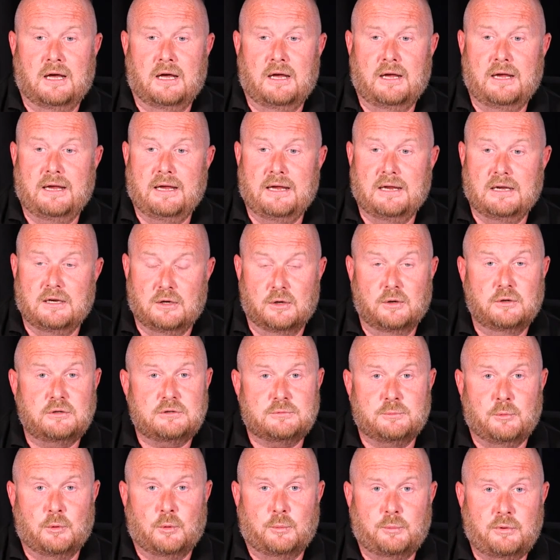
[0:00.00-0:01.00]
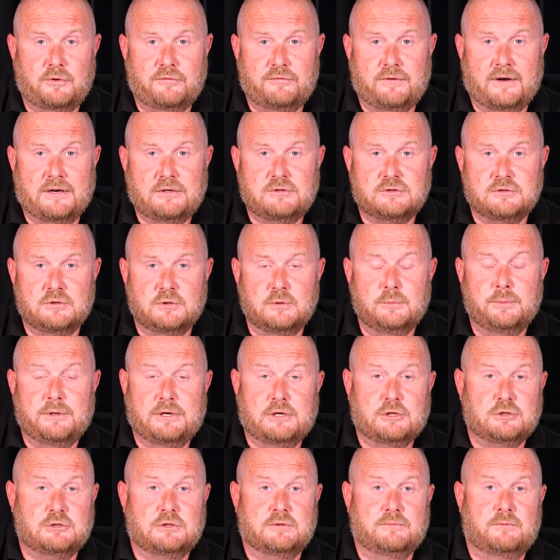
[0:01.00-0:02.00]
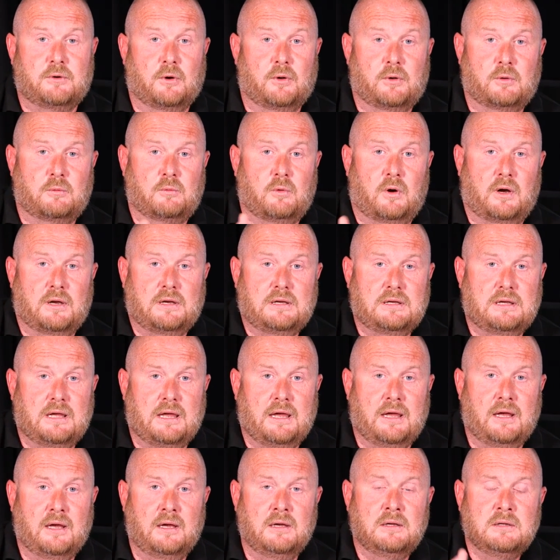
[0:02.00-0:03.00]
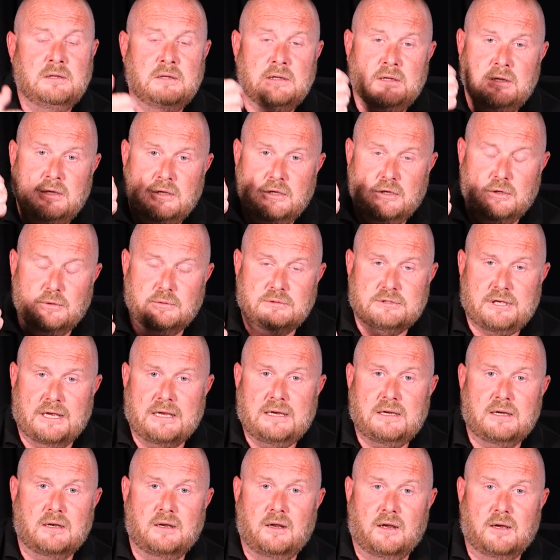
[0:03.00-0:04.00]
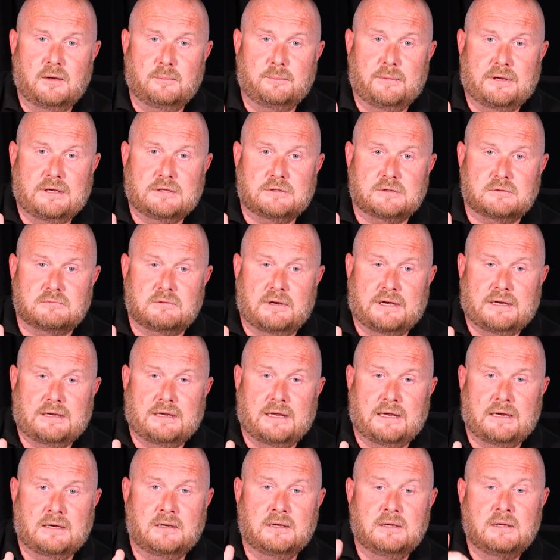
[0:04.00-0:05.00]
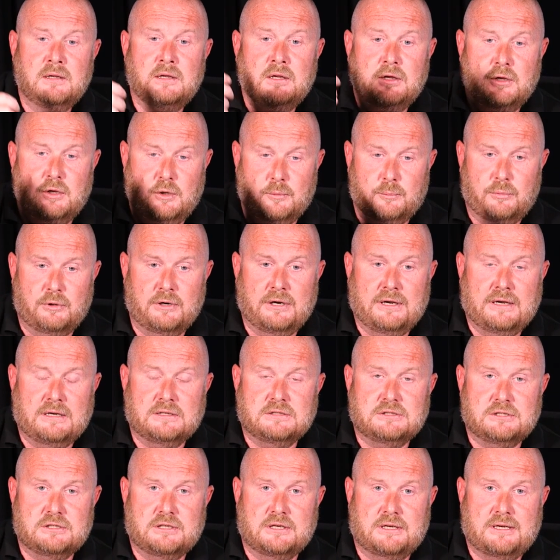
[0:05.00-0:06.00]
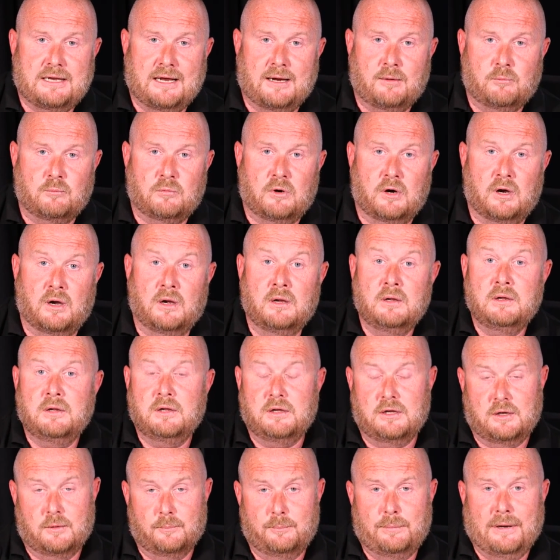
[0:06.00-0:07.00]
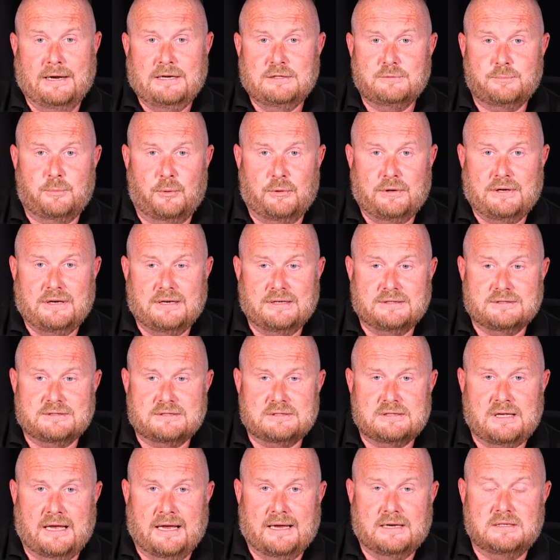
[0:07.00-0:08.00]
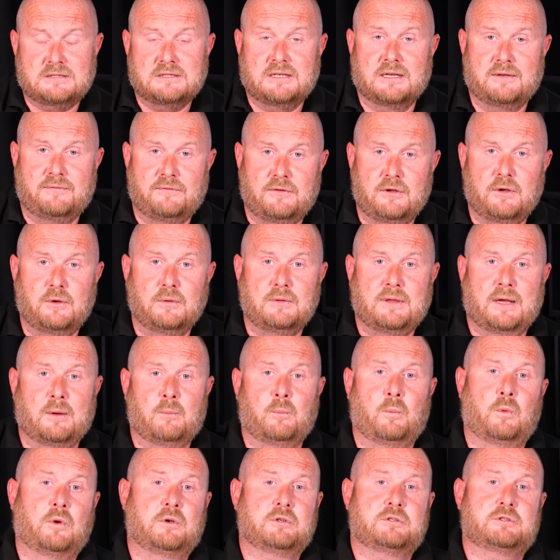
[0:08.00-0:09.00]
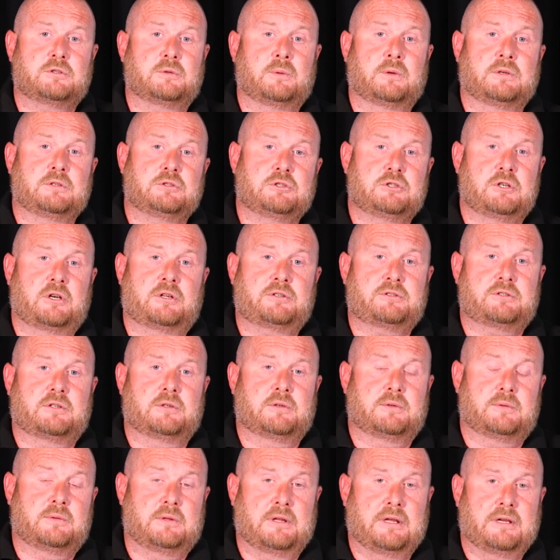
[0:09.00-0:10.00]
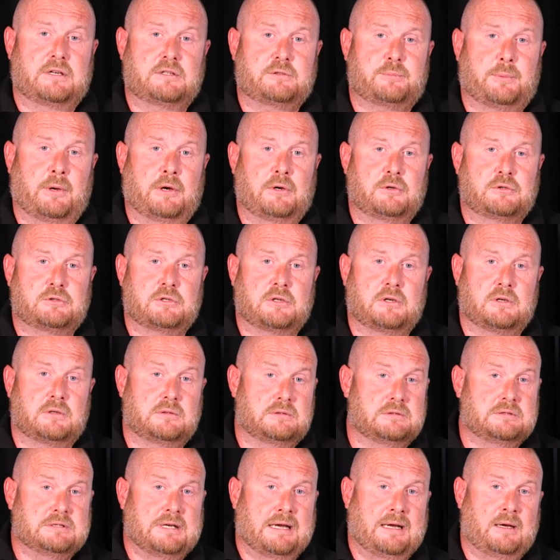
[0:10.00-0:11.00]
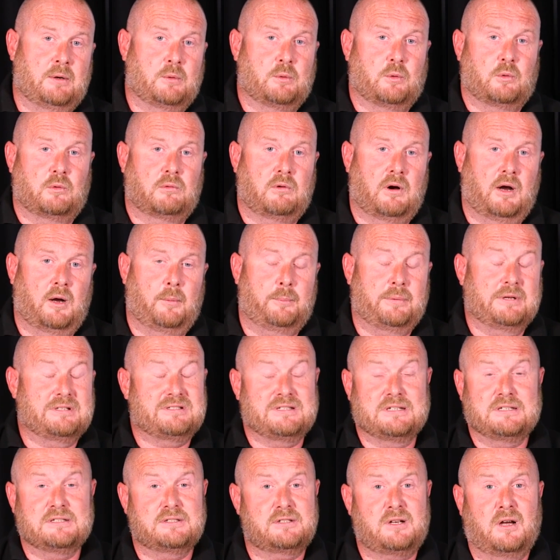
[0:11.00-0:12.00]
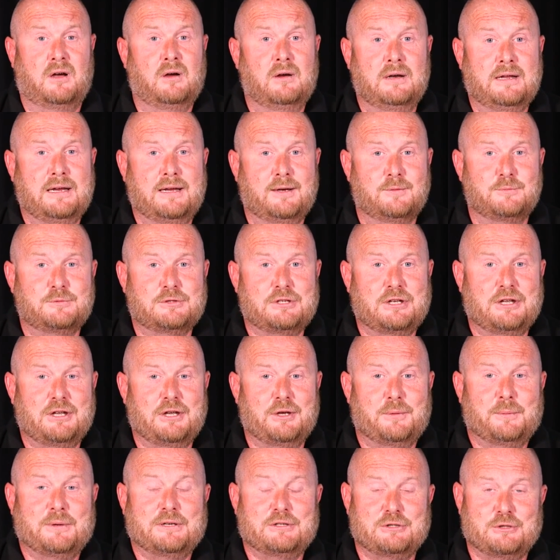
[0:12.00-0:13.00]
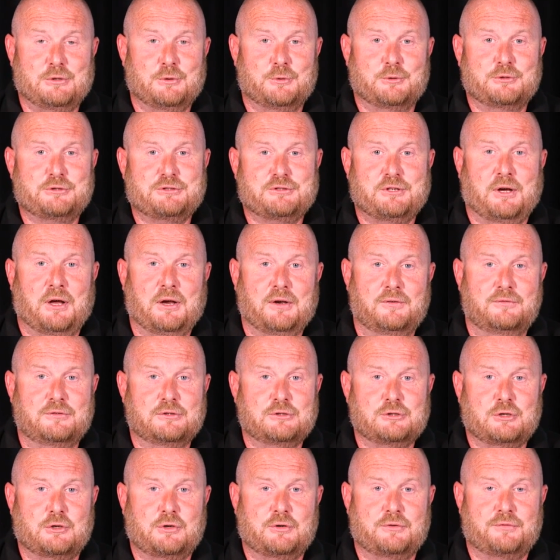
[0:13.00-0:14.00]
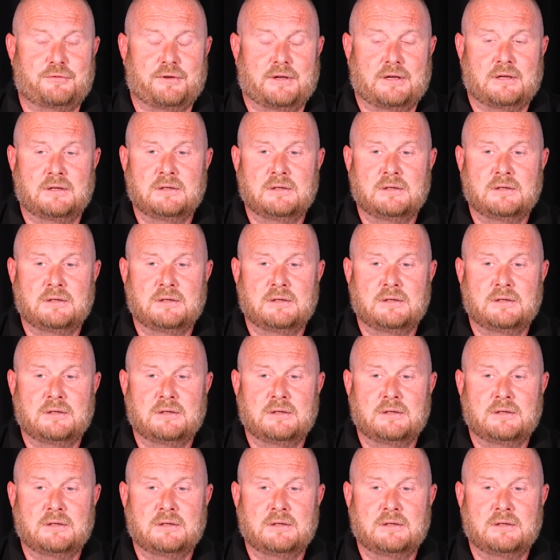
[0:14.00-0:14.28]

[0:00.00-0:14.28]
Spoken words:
it looks more professional because you've got the right gear. You take a light meter reading, you put it into your camera, your base point is set. If you then want to adjust the exposure down or up, it's entirely up to you. It's your style of photography.